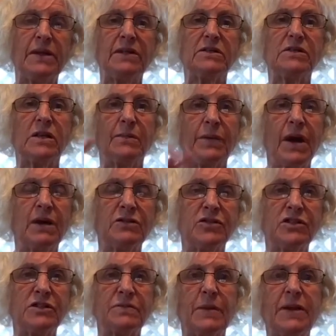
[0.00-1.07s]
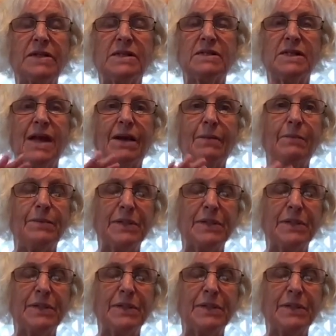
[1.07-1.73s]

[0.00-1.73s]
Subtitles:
The subconscious mind is not a